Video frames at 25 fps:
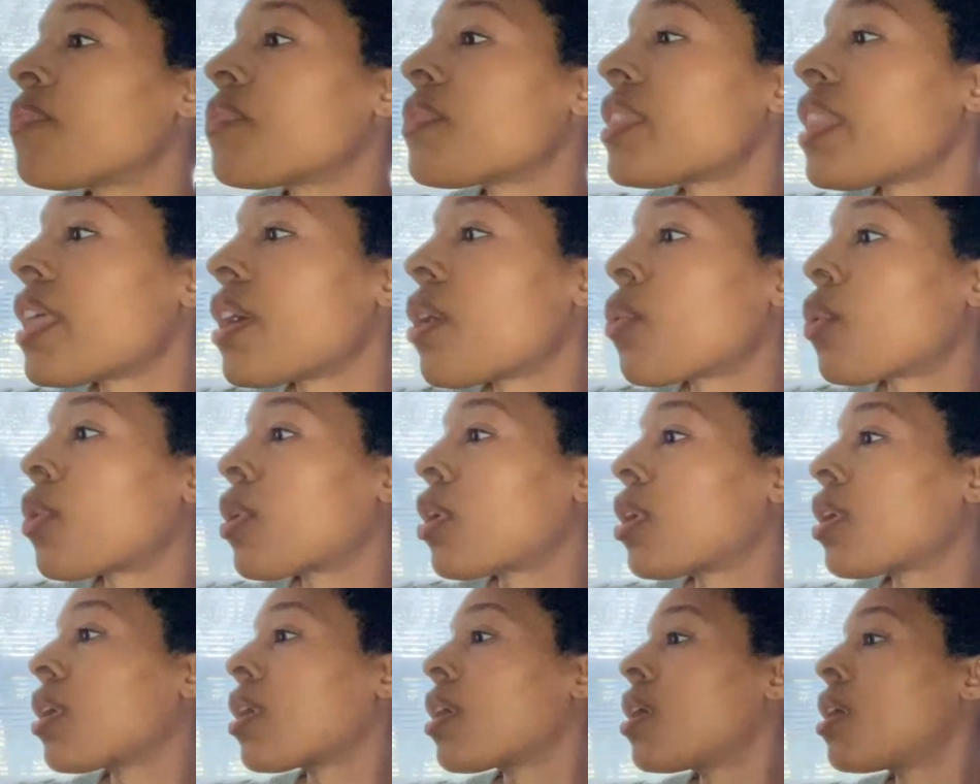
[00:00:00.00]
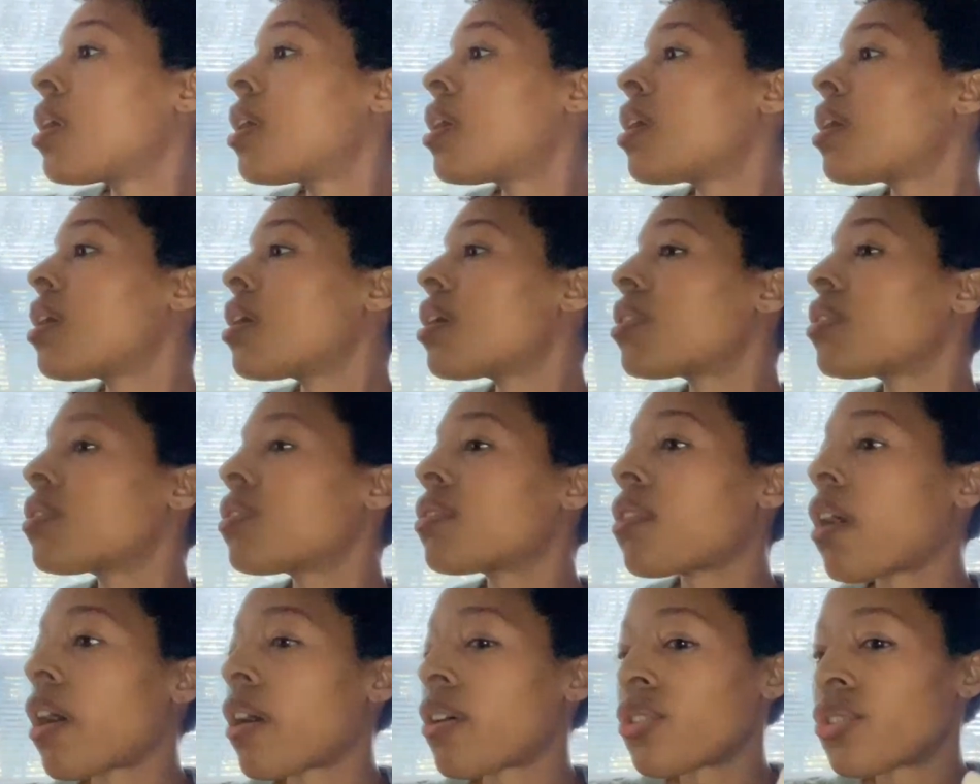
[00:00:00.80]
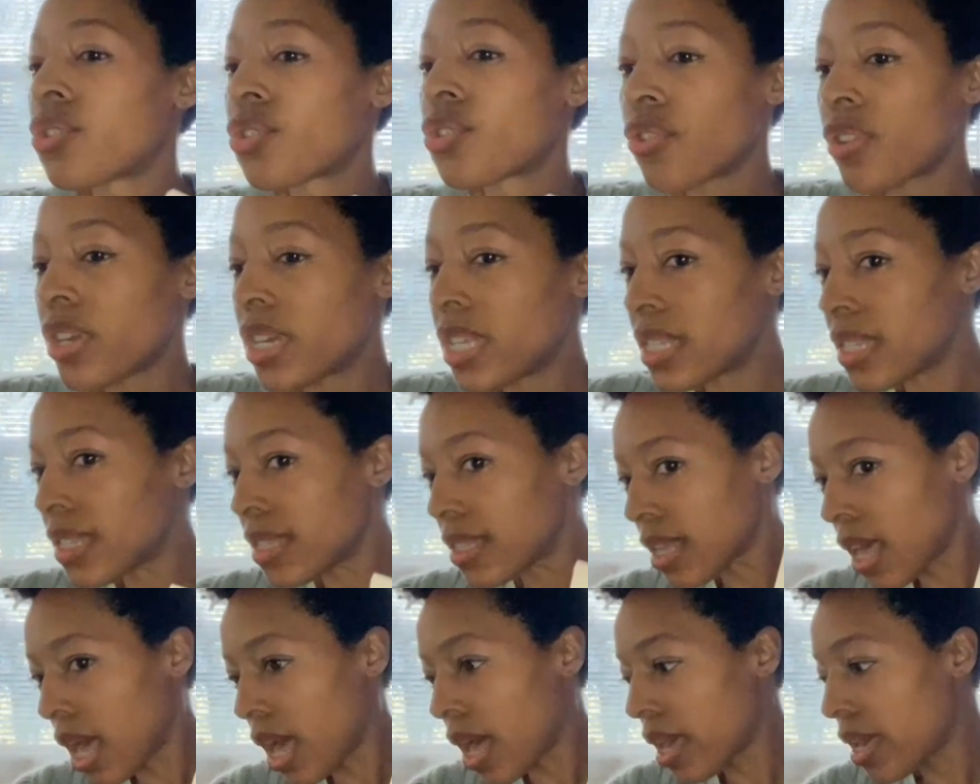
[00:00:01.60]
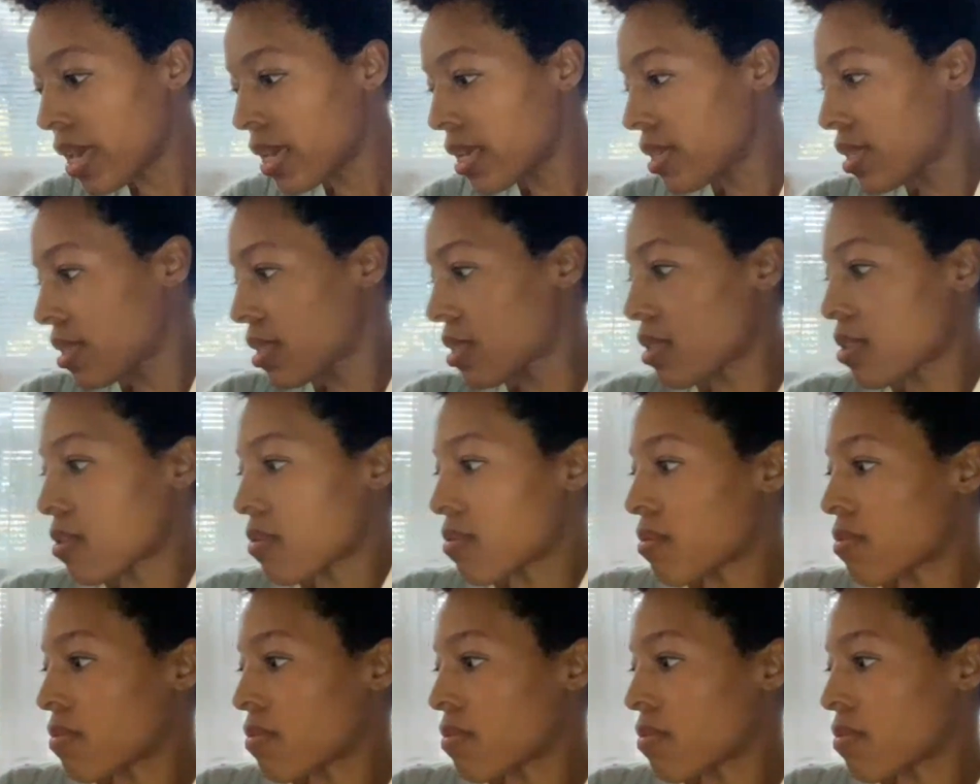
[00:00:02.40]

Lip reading: they were larger in size.